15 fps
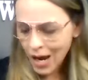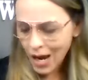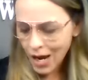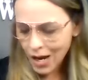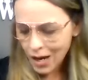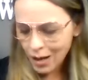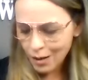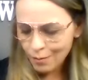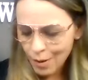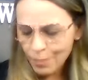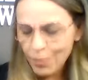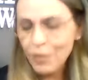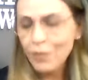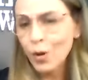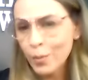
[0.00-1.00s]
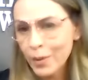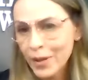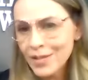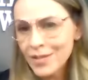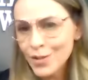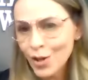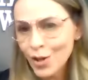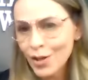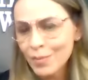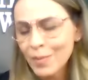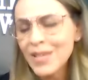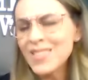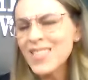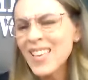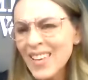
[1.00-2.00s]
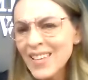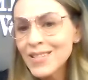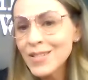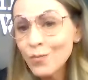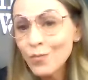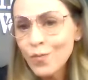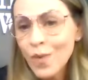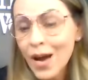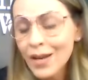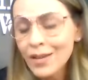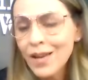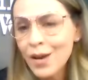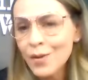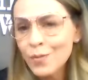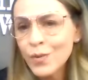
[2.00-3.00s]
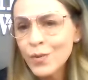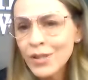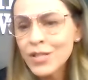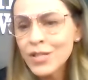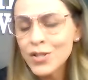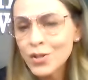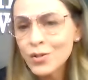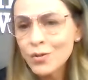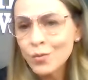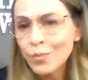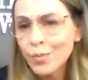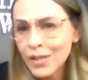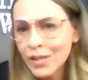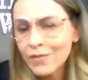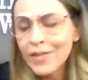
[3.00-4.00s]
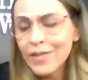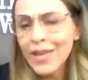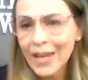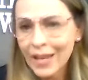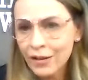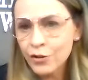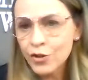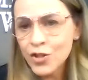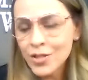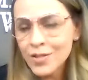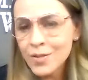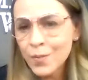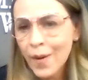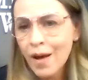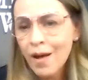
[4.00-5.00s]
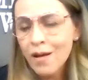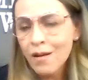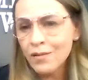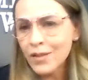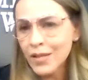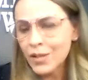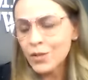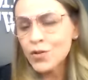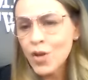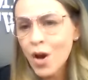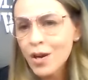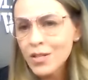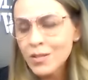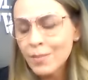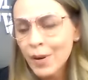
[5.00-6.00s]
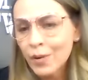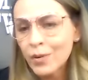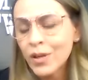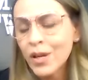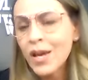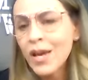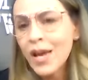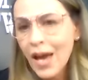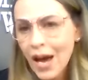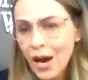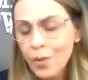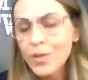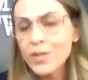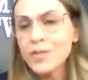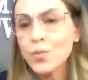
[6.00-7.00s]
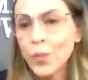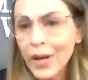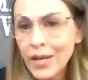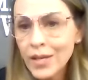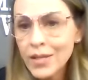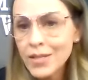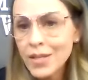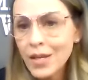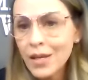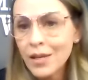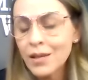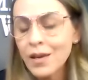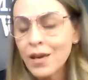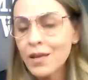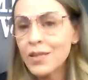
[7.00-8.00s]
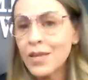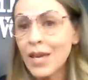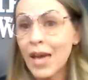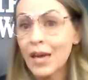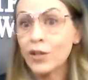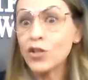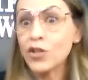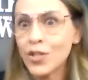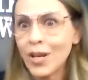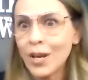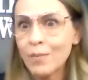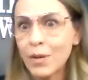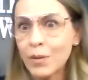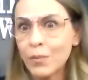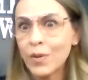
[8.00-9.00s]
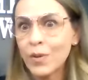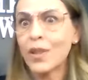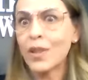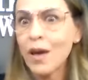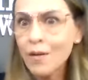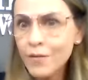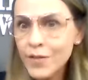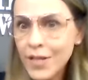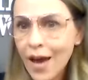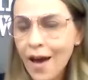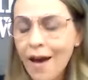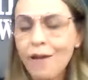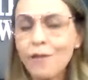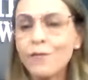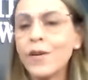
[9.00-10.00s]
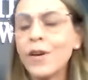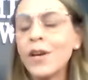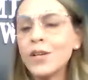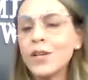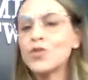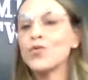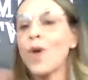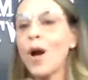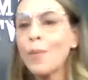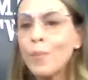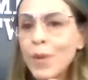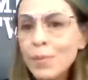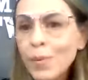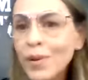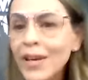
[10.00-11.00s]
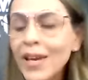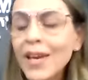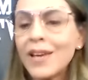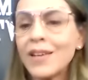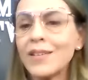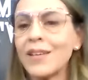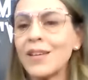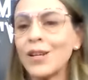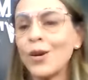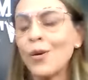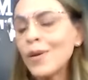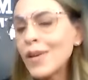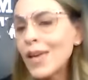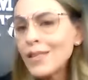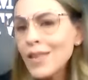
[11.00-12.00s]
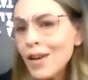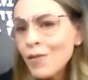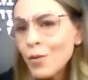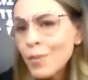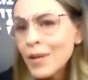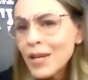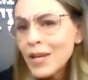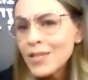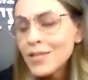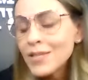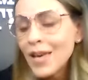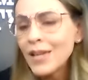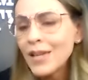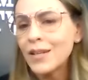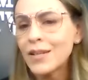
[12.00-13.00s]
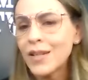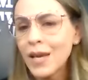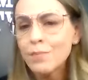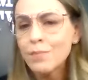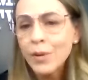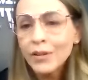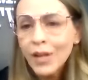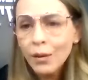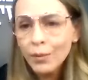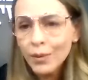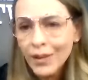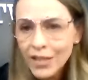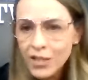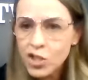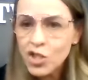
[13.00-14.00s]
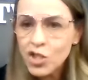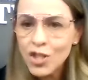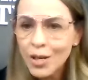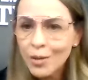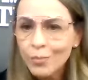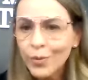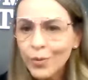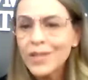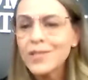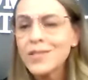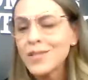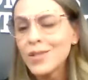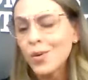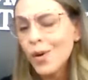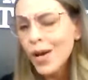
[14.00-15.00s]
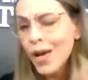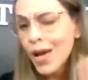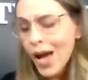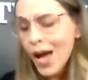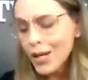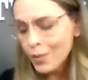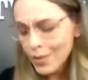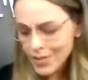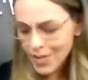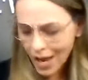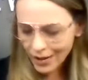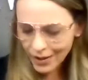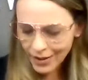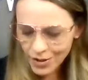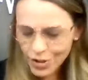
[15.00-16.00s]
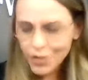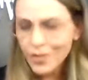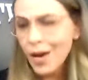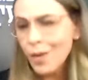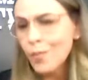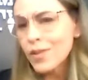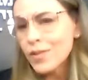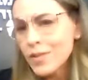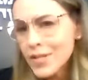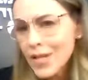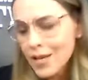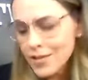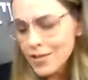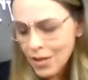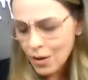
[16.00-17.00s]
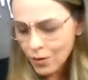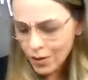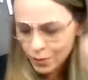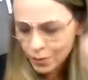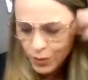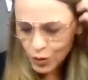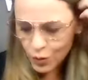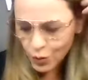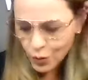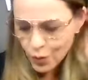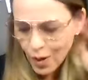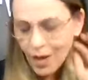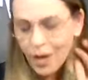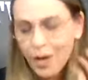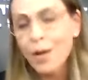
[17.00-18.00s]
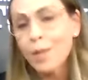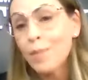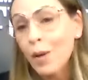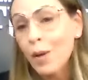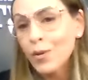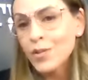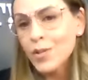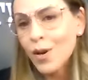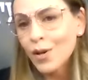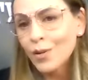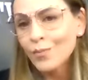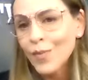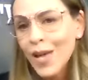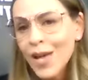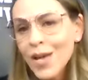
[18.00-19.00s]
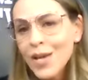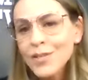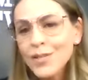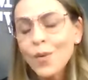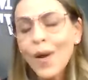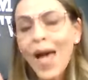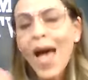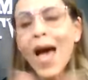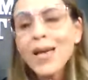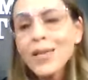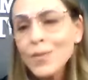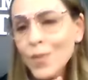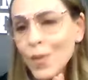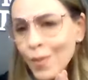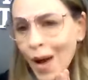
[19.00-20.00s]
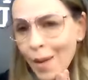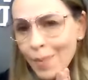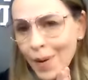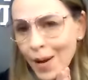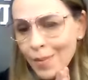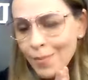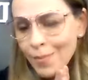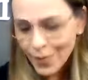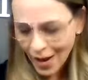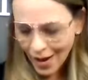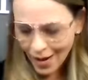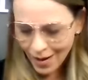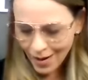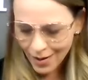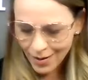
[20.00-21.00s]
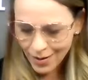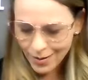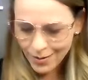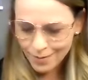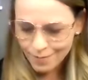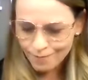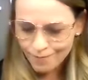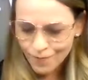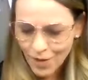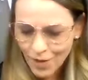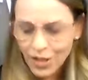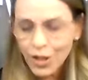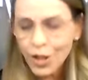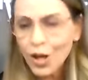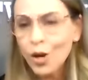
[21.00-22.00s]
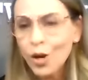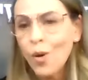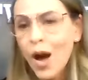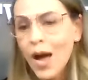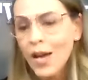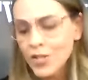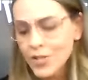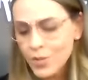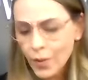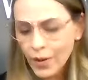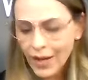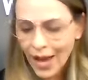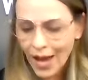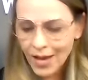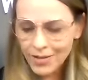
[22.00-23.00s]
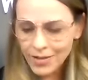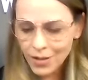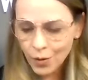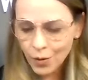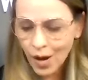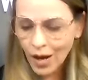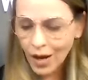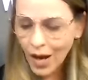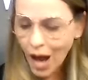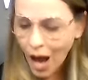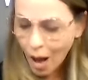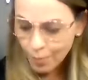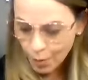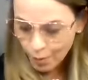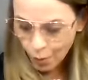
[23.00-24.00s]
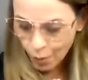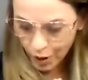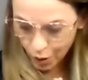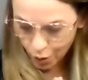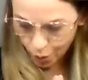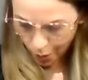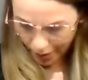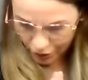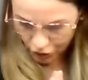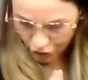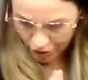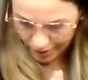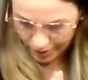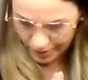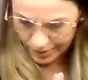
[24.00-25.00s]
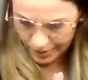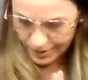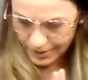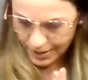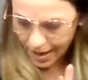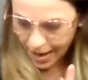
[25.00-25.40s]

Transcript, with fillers: um, before we get started, because I like to, I, I really do believe in that energy as well. Like you talked about how it's raising the energy. I mean, we love to have draw people in, you know, get everybody excited and build that relationship. Right. So anyways, I like to do that with dance out to a power song. So as we wrap up, um, you know, I just want to ask you a couple more questions,